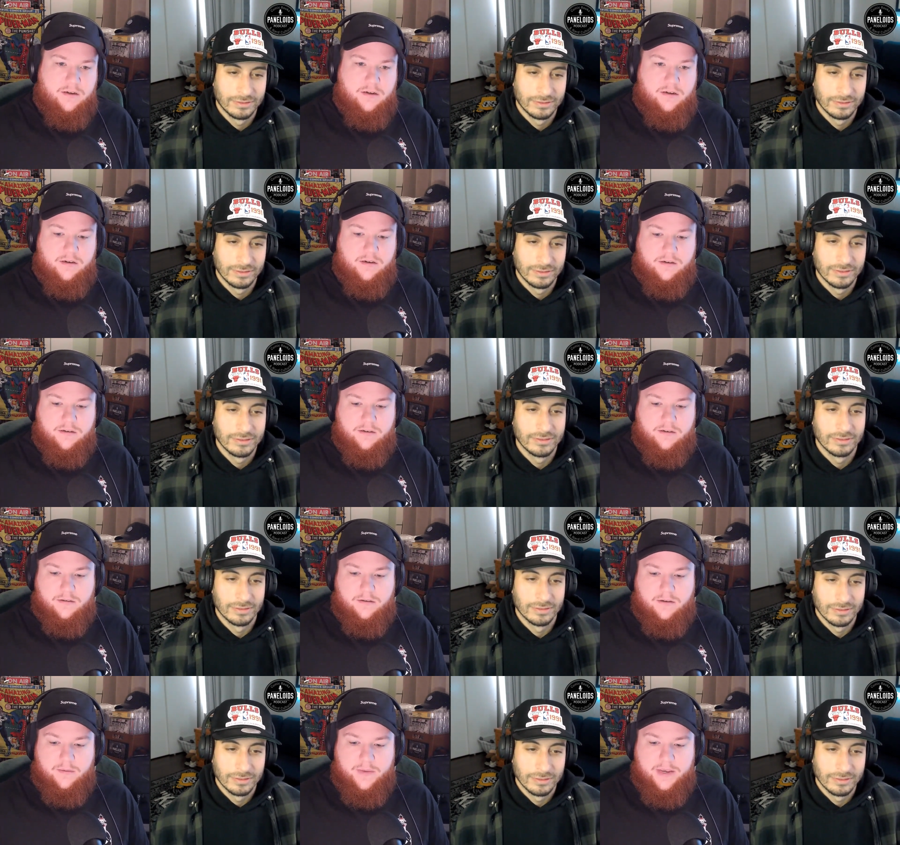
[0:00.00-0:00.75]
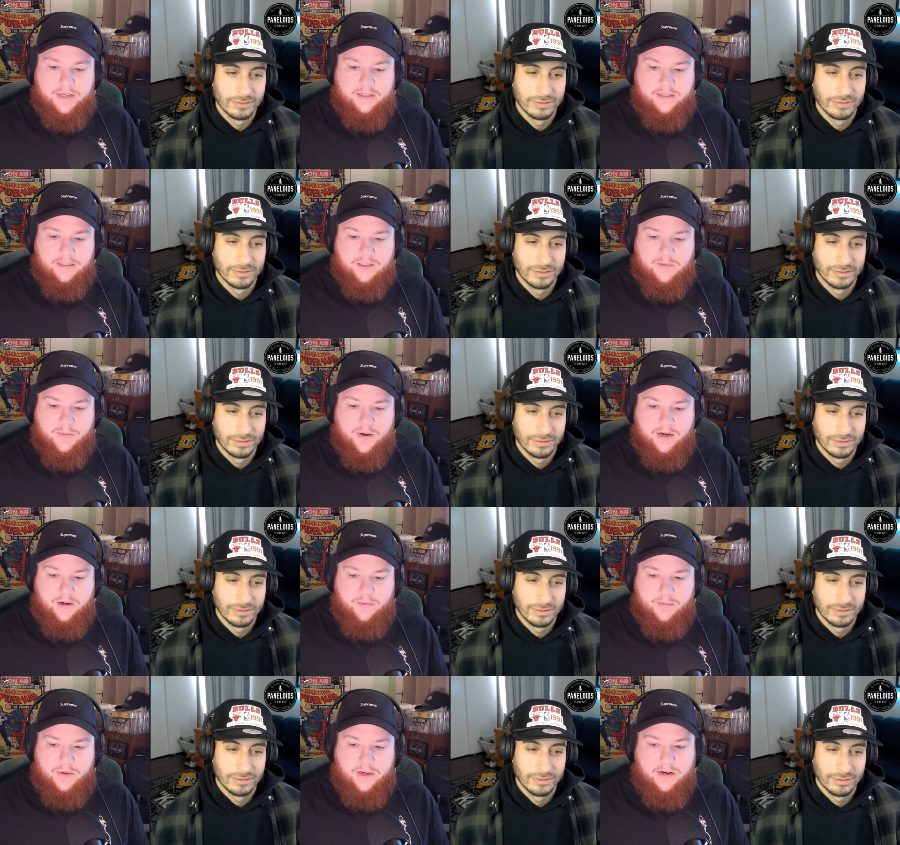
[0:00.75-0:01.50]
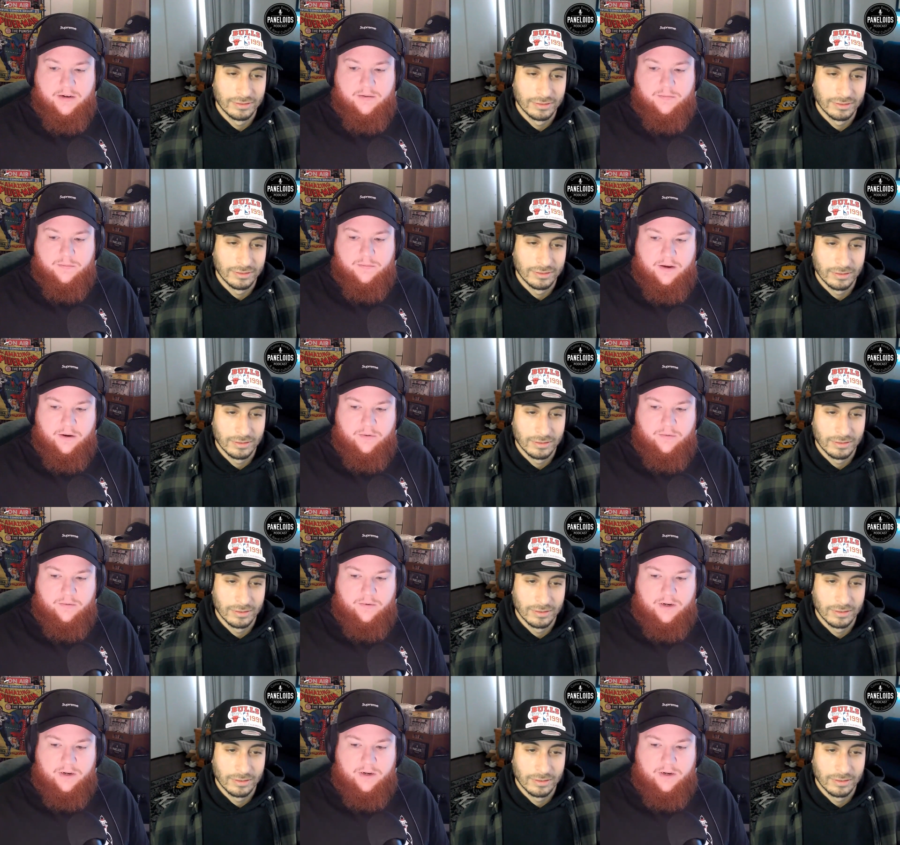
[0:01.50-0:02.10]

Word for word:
Speaker 1: on Amazing Spider Man, there